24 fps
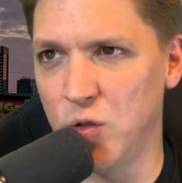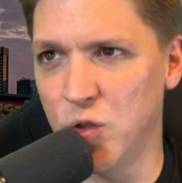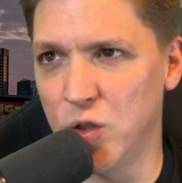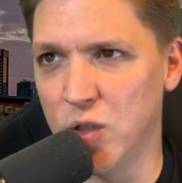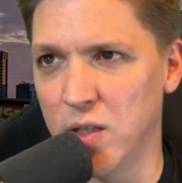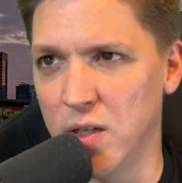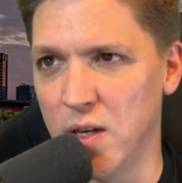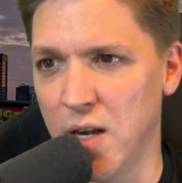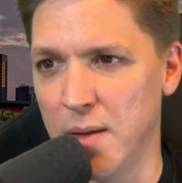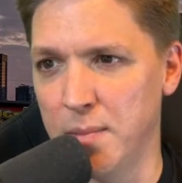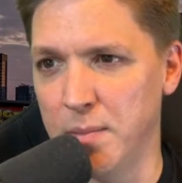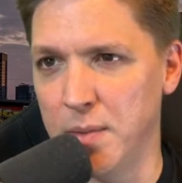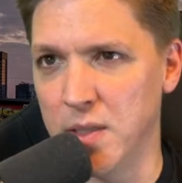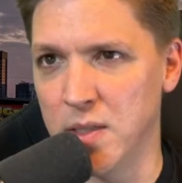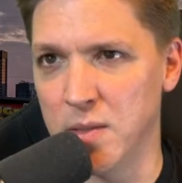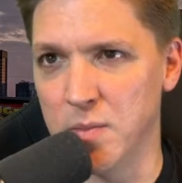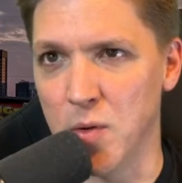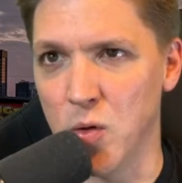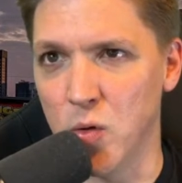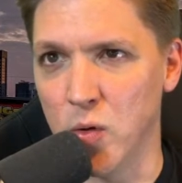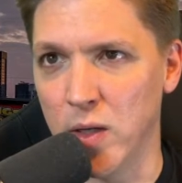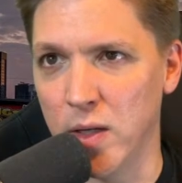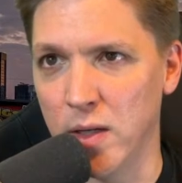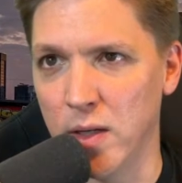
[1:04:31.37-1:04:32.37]
should not be
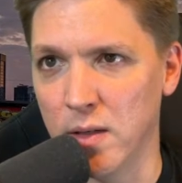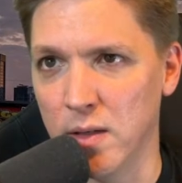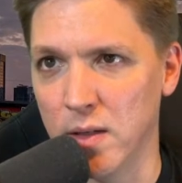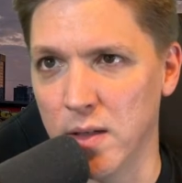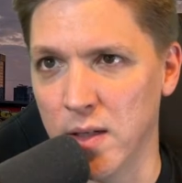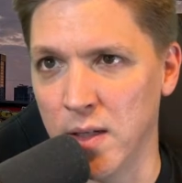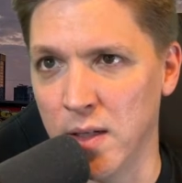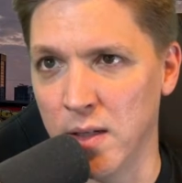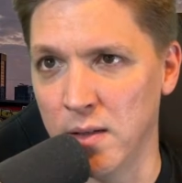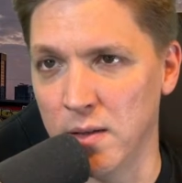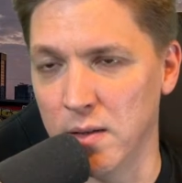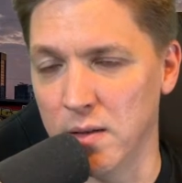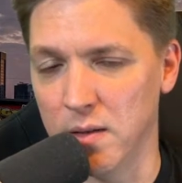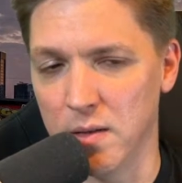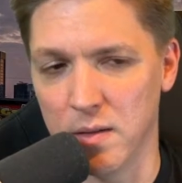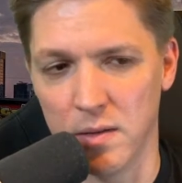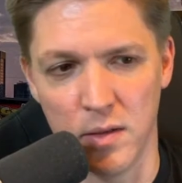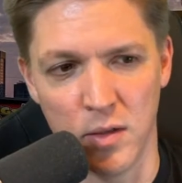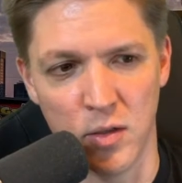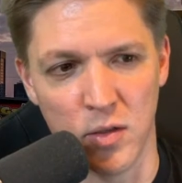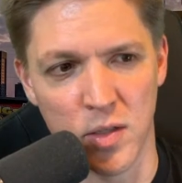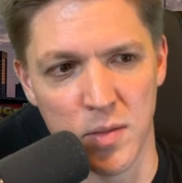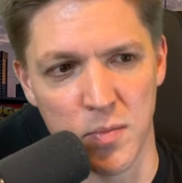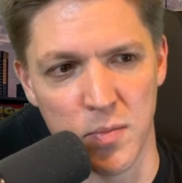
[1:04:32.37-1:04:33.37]
smoking and
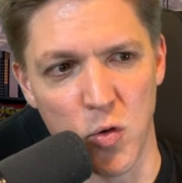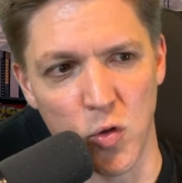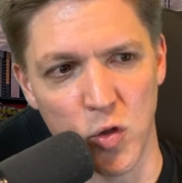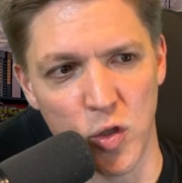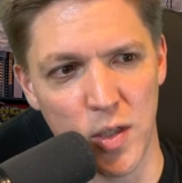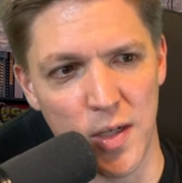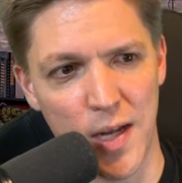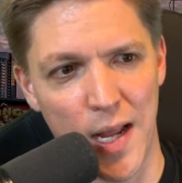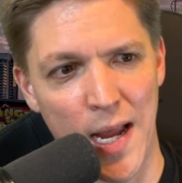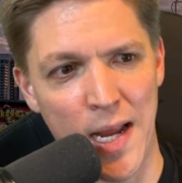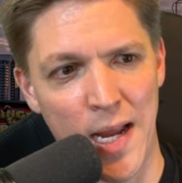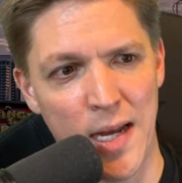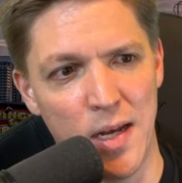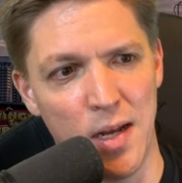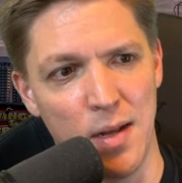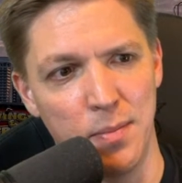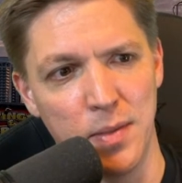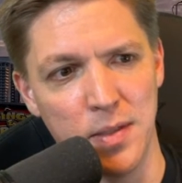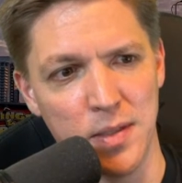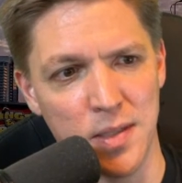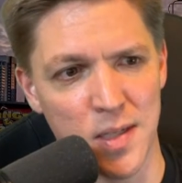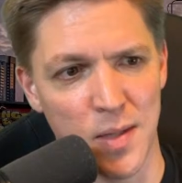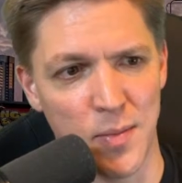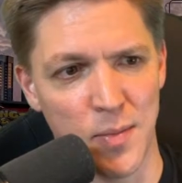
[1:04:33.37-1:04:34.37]
your smoke should end
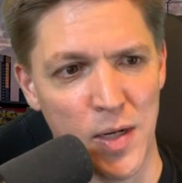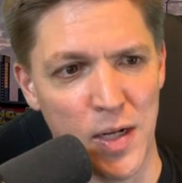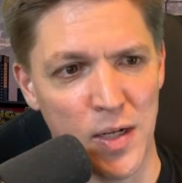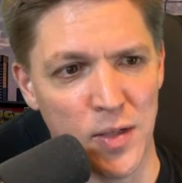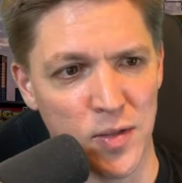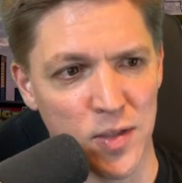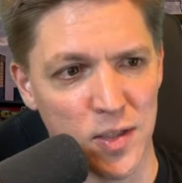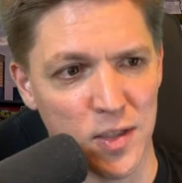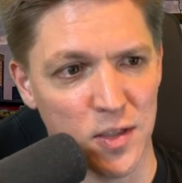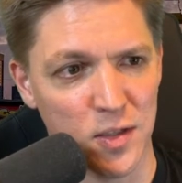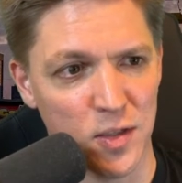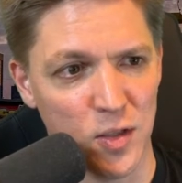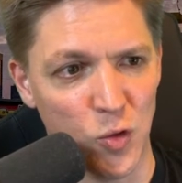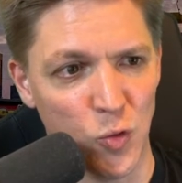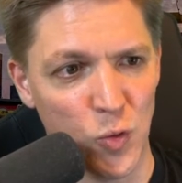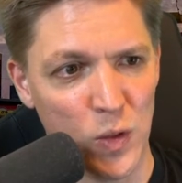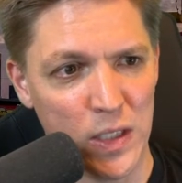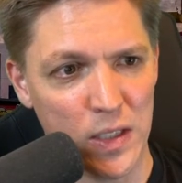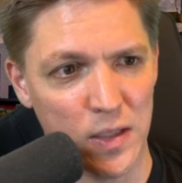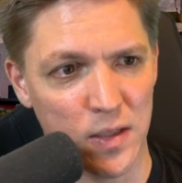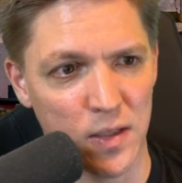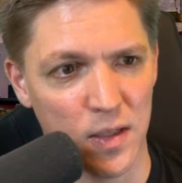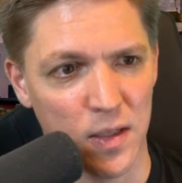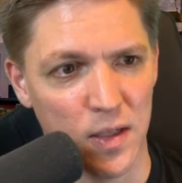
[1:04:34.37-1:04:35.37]
up in someone else's
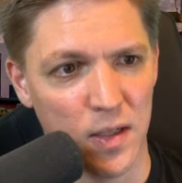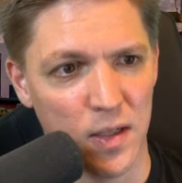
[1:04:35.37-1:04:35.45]
unit.